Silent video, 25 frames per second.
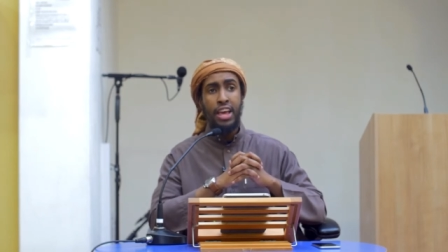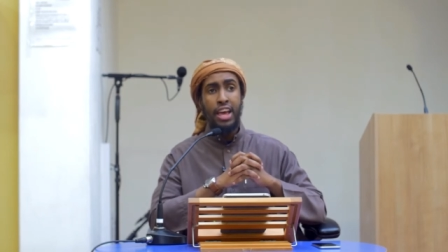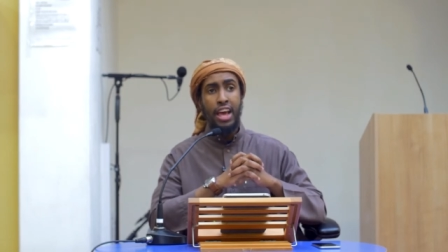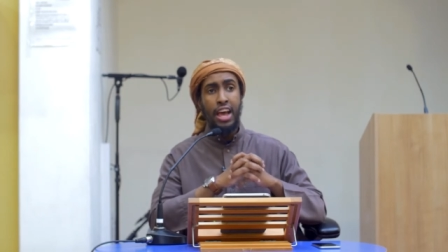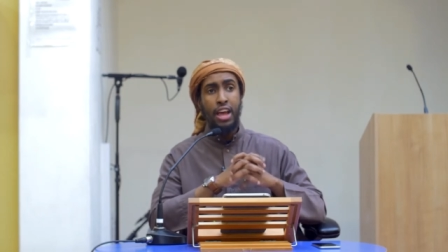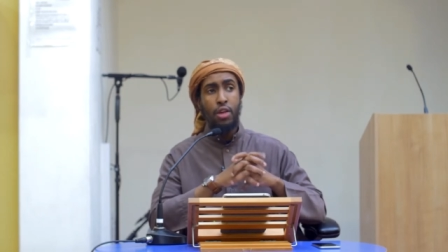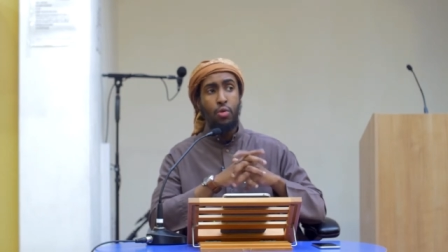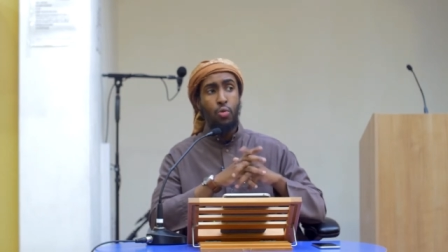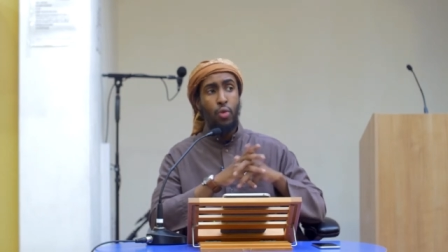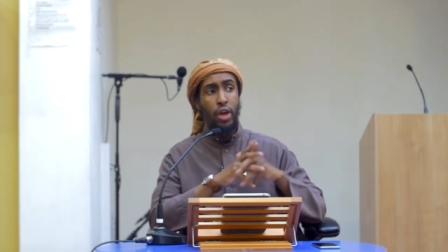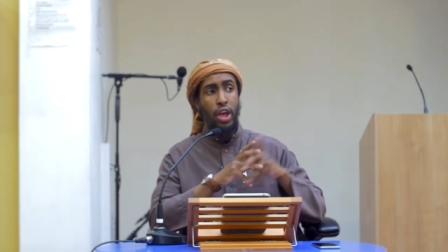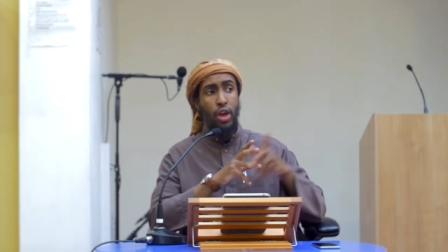
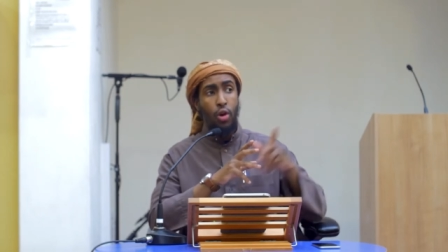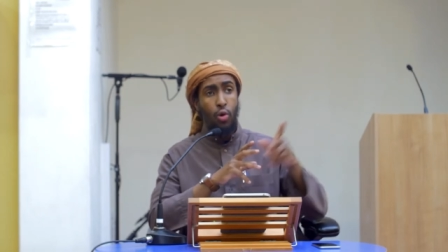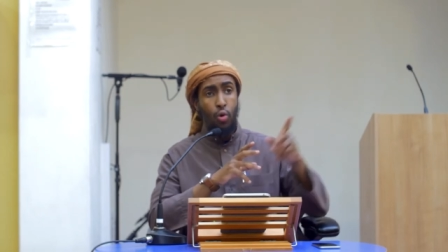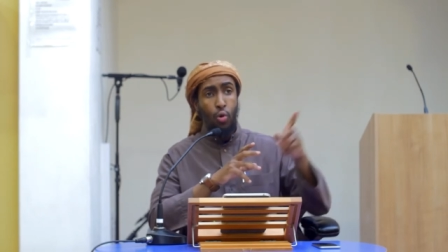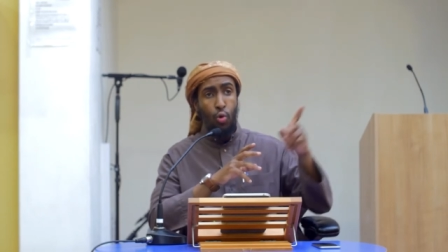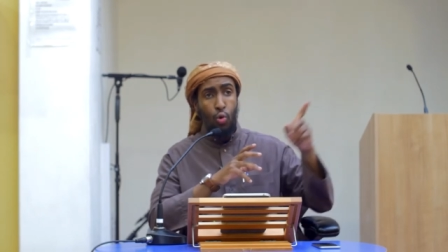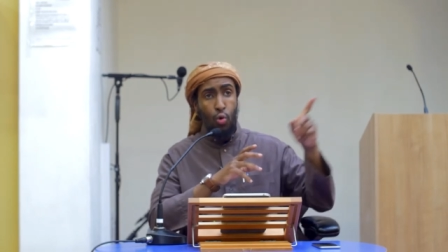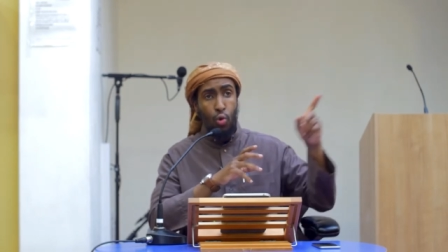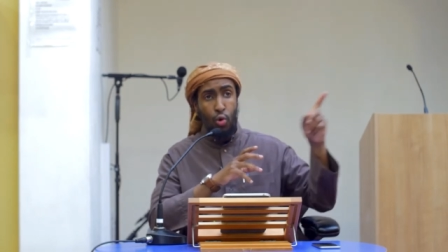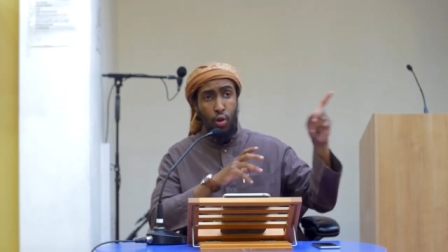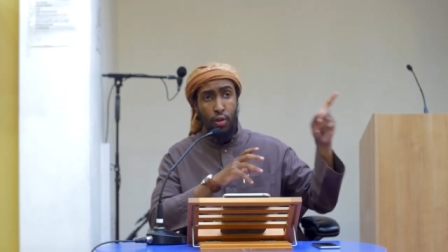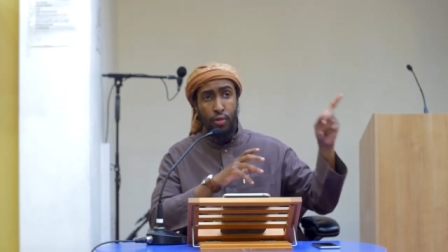and where
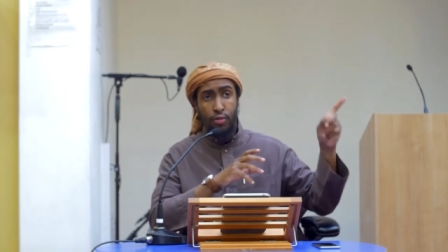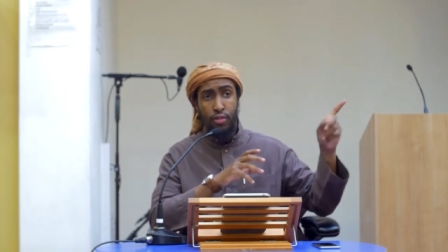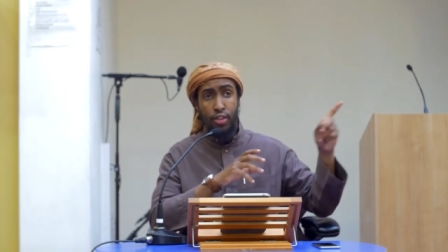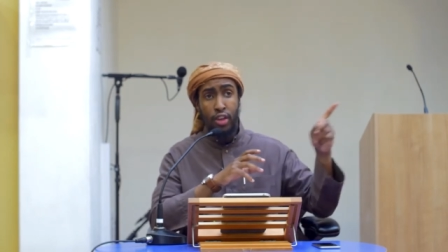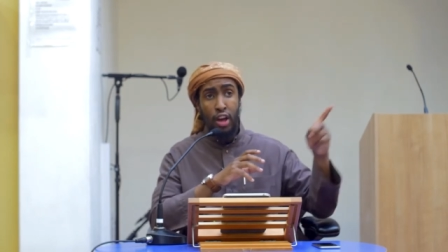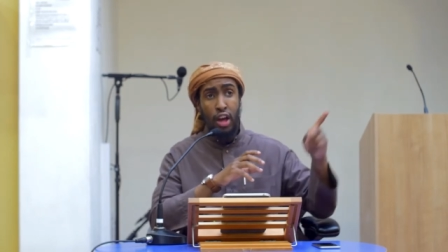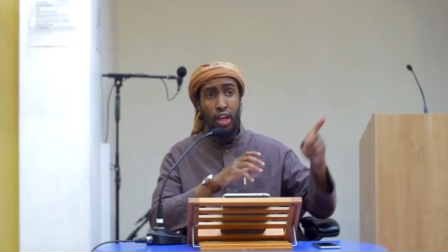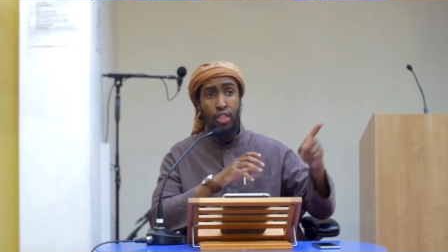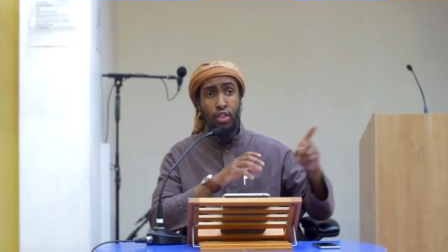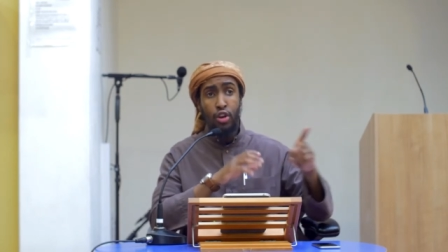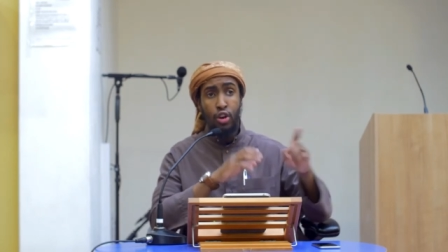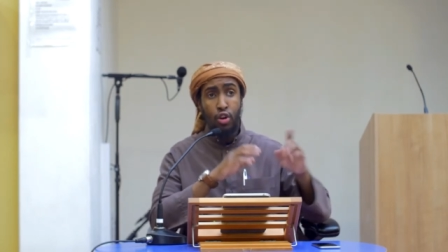all of the
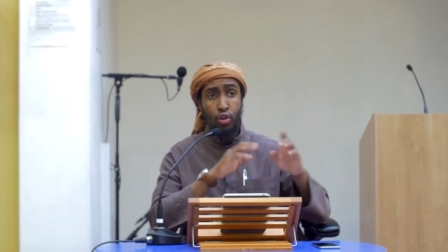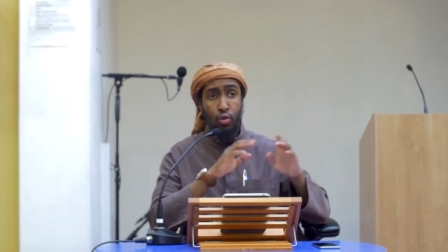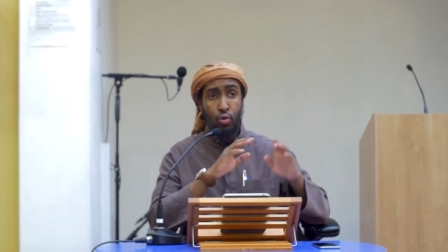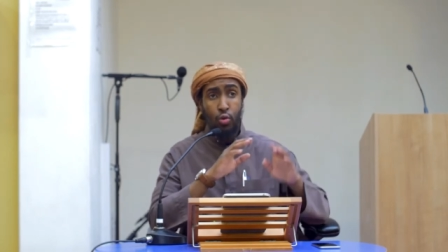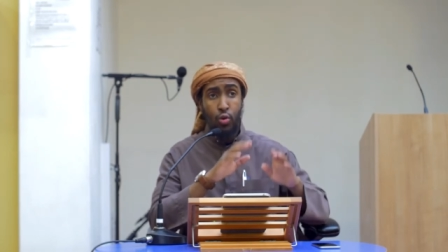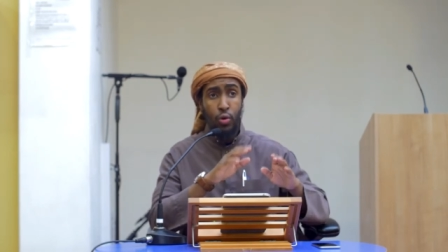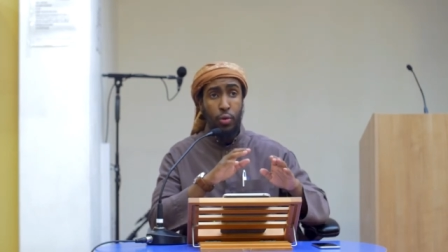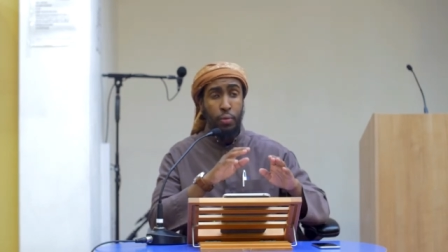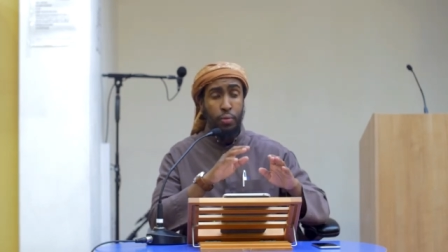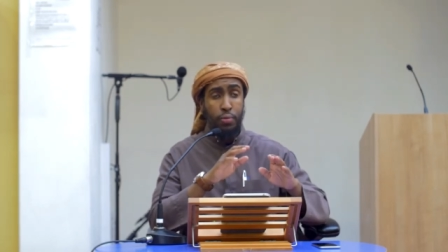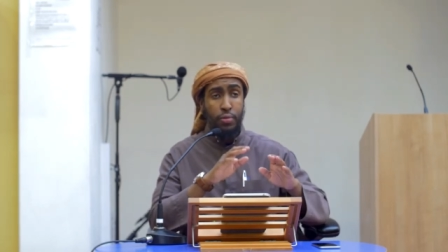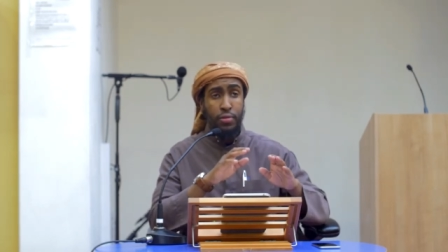other
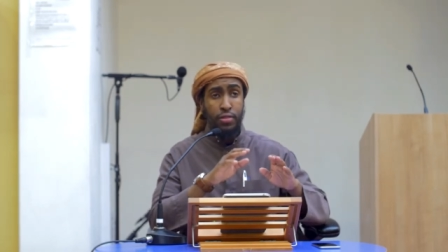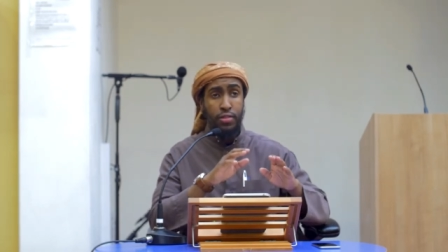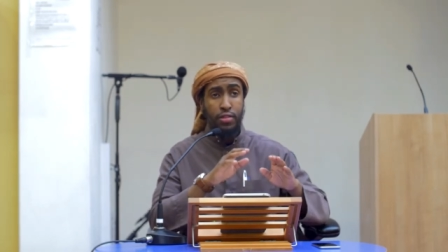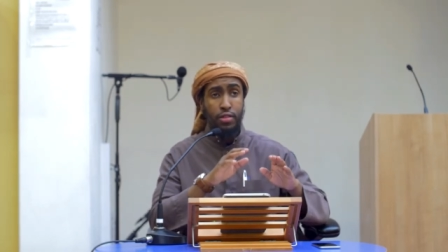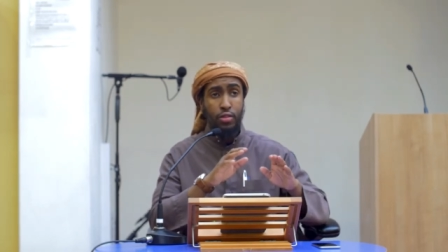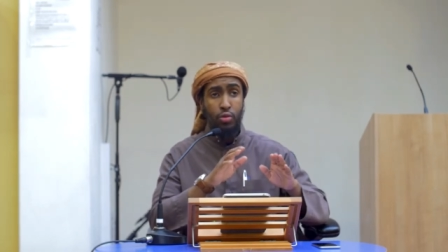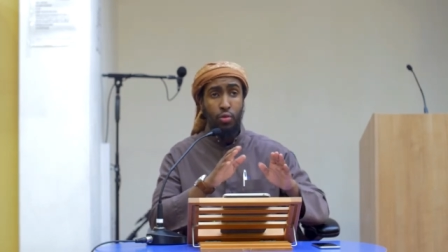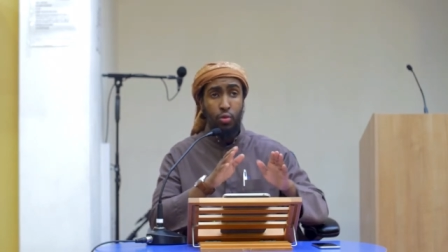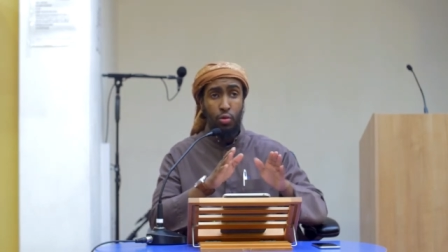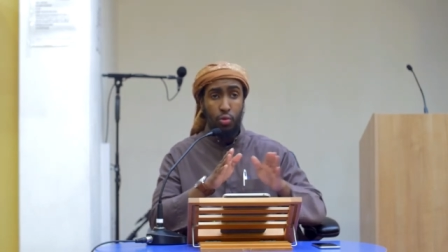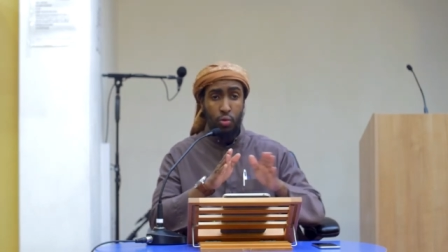groups